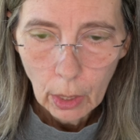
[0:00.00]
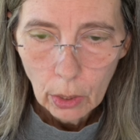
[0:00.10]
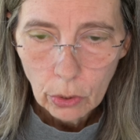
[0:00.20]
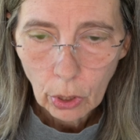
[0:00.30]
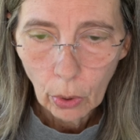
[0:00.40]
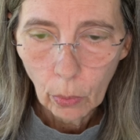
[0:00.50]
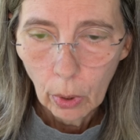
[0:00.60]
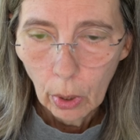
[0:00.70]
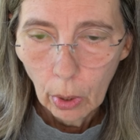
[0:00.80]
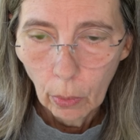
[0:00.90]
So
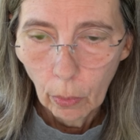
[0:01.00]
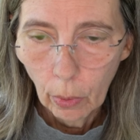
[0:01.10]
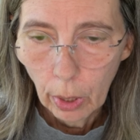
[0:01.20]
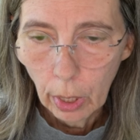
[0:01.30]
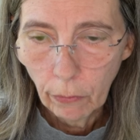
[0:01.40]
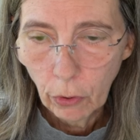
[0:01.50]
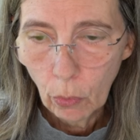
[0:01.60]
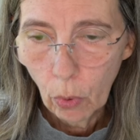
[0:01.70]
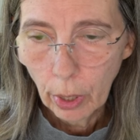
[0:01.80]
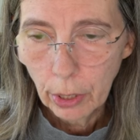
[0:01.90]
if you
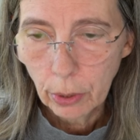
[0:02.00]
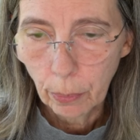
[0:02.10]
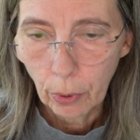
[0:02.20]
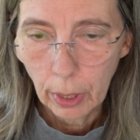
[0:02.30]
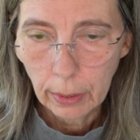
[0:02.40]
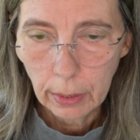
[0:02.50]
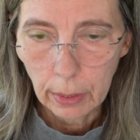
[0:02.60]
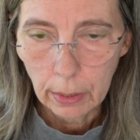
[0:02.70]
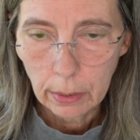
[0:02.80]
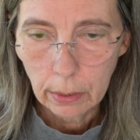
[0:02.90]
wanted to print
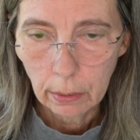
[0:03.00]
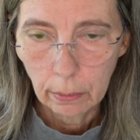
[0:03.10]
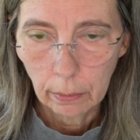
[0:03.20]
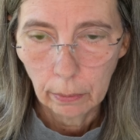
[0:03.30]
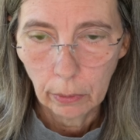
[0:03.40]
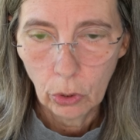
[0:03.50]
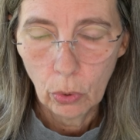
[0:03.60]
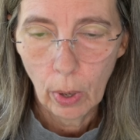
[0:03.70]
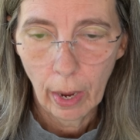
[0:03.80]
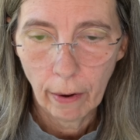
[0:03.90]
this,
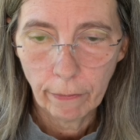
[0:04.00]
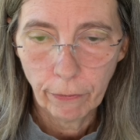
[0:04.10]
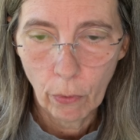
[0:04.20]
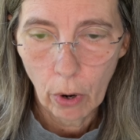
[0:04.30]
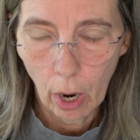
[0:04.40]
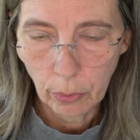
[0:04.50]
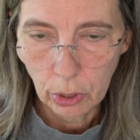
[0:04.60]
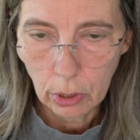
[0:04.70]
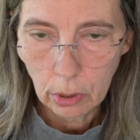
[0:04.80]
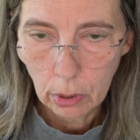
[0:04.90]
you have 4
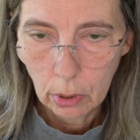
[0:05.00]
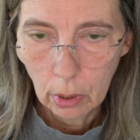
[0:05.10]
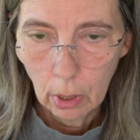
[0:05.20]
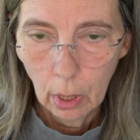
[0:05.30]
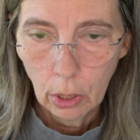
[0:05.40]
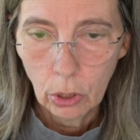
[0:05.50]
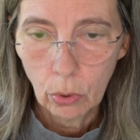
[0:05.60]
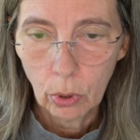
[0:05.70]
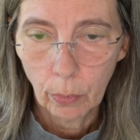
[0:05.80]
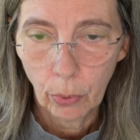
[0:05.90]
options. You
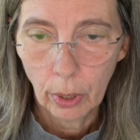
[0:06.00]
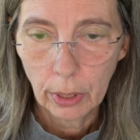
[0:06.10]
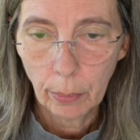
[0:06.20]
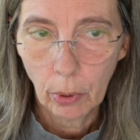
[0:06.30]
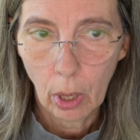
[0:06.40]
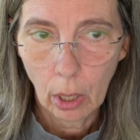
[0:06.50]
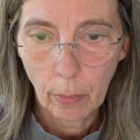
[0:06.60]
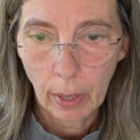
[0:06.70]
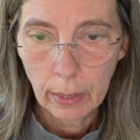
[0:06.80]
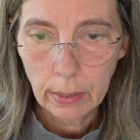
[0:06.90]
can print the block
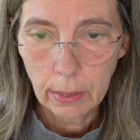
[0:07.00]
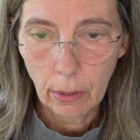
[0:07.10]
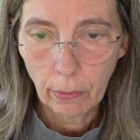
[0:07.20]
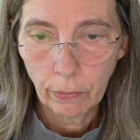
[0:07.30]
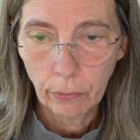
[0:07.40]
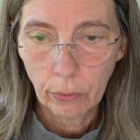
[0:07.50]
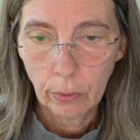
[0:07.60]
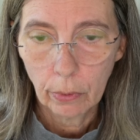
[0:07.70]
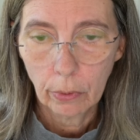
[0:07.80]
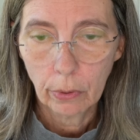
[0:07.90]
by itself,
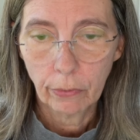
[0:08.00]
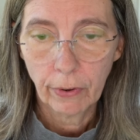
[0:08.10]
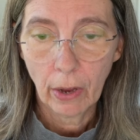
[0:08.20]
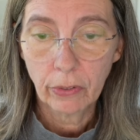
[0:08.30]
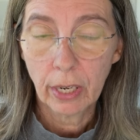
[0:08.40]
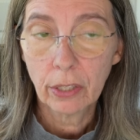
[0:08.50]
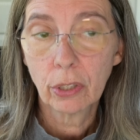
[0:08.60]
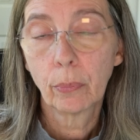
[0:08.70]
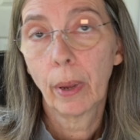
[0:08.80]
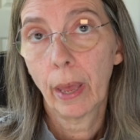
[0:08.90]
the
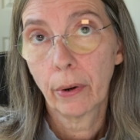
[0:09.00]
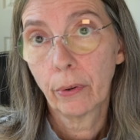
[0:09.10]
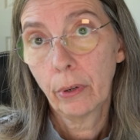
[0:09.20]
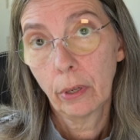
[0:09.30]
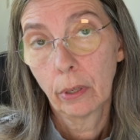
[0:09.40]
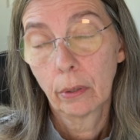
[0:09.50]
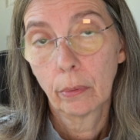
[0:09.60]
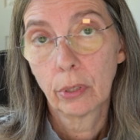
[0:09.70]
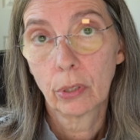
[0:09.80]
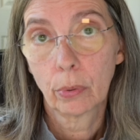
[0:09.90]
foundation pattern,
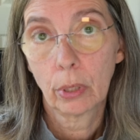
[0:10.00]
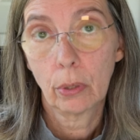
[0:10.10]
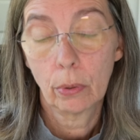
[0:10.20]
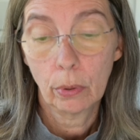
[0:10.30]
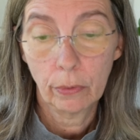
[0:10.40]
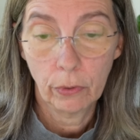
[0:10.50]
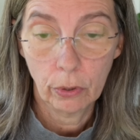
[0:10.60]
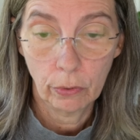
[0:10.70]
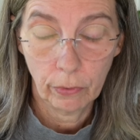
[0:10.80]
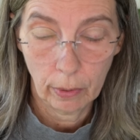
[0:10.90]
which is really cool if you
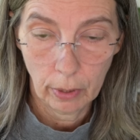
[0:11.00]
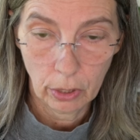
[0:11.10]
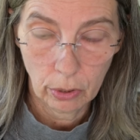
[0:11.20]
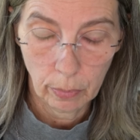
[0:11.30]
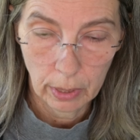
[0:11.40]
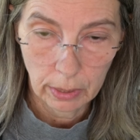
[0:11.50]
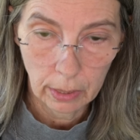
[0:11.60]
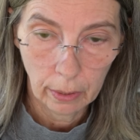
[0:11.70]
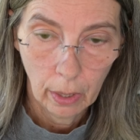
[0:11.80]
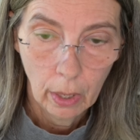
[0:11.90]
do foundation piecing.